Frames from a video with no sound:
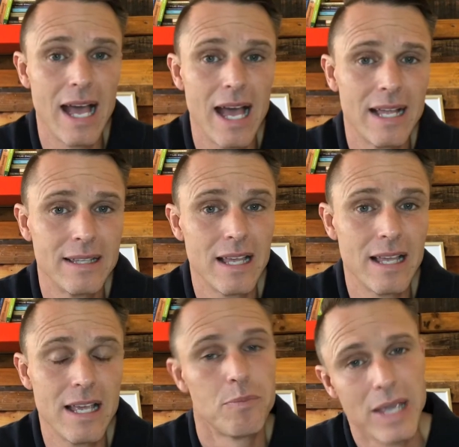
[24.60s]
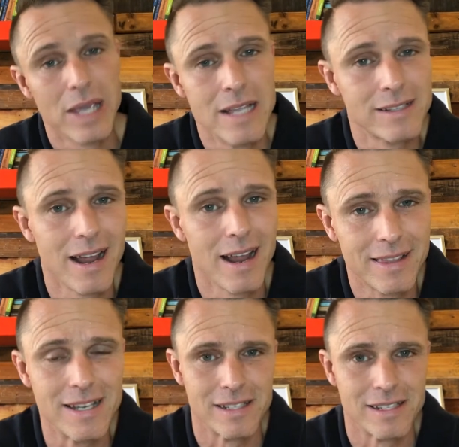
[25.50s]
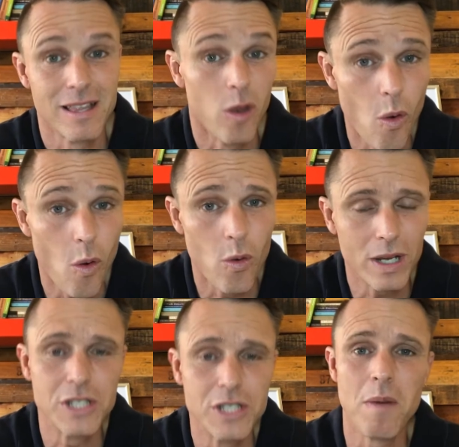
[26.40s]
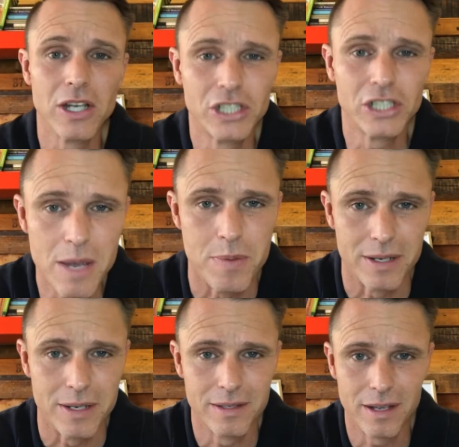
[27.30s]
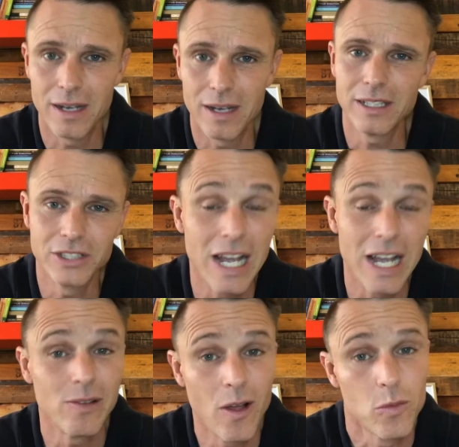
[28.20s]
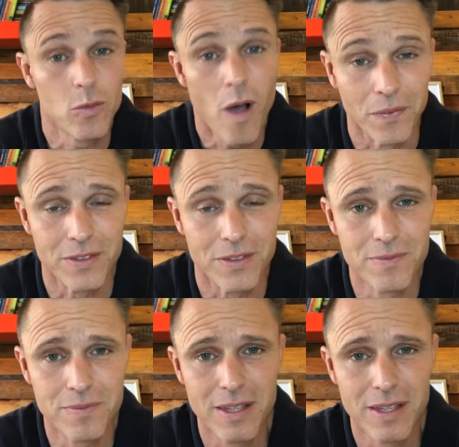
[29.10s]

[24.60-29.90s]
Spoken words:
And it begins like this: "The Lord is my shepherd, I shall not want."